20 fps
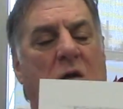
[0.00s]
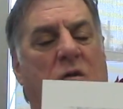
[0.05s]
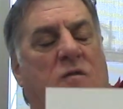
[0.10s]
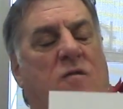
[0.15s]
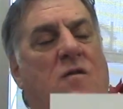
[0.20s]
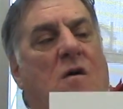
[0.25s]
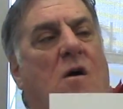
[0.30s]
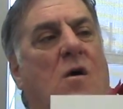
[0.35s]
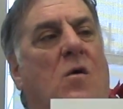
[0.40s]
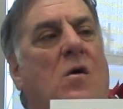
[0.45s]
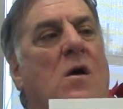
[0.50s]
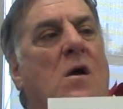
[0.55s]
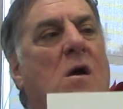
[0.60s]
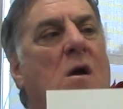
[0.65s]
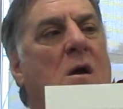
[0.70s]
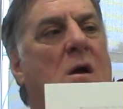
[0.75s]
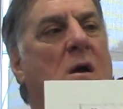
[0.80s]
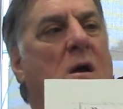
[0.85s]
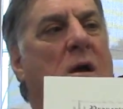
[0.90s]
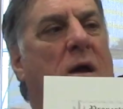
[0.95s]
So
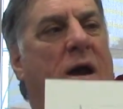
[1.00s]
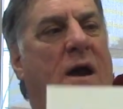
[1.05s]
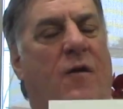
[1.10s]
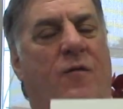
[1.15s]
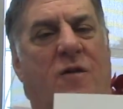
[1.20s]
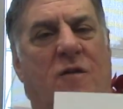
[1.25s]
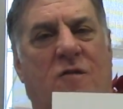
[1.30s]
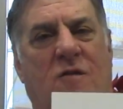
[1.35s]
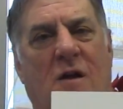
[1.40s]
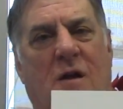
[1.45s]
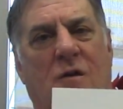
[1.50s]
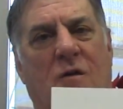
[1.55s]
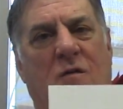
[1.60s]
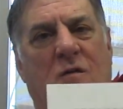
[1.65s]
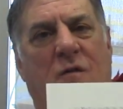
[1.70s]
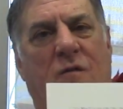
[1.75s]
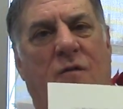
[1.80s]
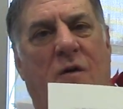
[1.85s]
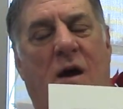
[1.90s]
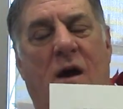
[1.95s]
every seller
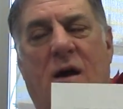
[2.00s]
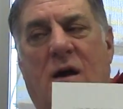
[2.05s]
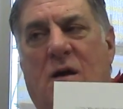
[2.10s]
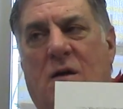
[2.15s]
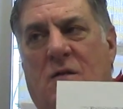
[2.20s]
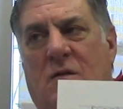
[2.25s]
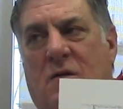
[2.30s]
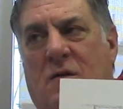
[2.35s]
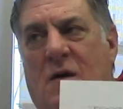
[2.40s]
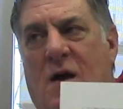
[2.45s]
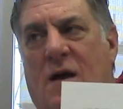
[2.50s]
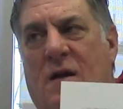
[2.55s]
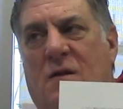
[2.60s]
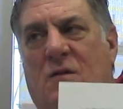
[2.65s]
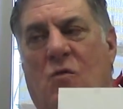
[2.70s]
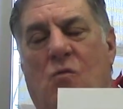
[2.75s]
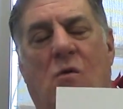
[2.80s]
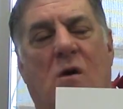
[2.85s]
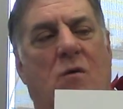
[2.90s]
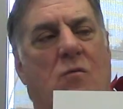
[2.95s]
is
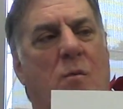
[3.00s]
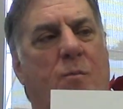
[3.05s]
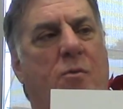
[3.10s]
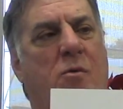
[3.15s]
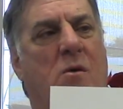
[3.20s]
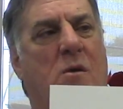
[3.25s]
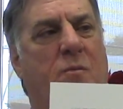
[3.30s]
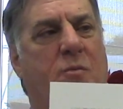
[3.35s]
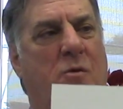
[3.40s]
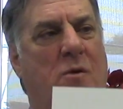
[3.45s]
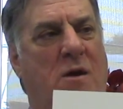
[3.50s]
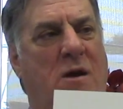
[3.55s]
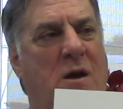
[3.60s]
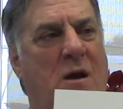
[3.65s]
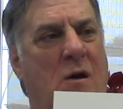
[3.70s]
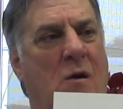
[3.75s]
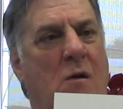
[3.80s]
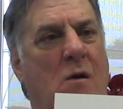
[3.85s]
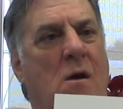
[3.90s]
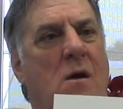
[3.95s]
entitled to one report per
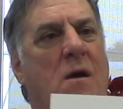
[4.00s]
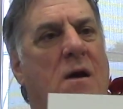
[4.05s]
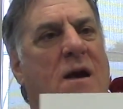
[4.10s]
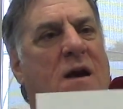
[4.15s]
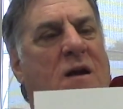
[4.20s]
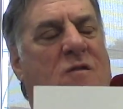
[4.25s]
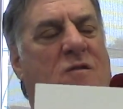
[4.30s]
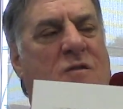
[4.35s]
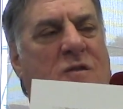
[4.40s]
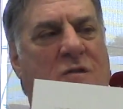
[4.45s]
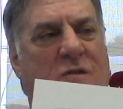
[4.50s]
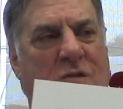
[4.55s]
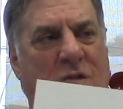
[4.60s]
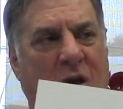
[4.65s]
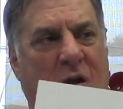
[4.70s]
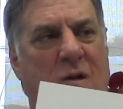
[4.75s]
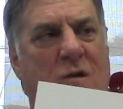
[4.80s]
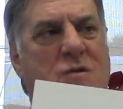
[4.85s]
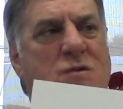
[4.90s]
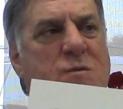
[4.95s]
year. It's the
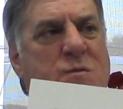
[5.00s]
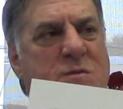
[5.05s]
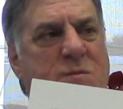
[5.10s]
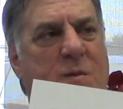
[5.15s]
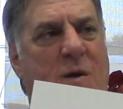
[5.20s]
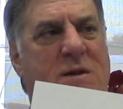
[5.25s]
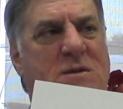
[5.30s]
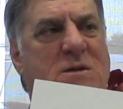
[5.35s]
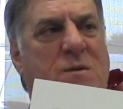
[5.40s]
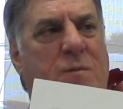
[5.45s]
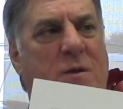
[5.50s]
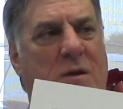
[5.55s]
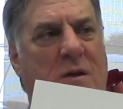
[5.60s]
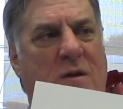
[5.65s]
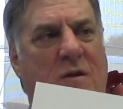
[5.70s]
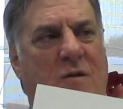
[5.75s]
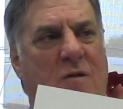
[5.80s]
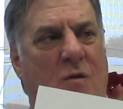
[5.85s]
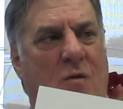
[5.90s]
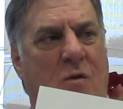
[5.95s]
seller's
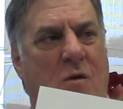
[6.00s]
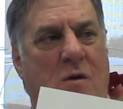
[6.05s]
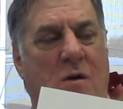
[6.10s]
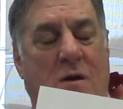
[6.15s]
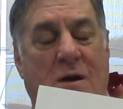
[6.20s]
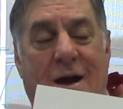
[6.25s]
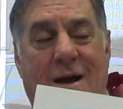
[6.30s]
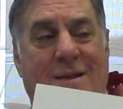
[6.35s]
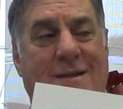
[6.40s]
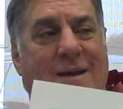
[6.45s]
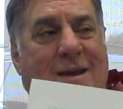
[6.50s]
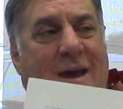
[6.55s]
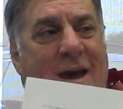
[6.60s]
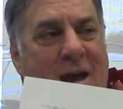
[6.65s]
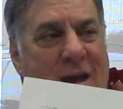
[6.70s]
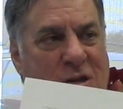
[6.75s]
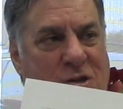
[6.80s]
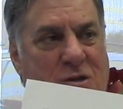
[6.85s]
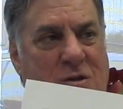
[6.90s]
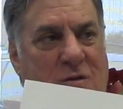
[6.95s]
responsibility to order, not the
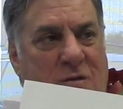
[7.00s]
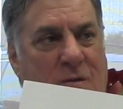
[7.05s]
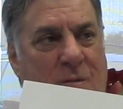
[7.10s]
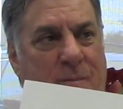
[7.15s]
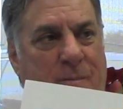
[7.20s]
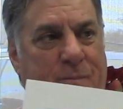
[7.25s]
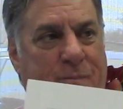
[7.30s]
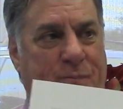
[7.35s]
agent.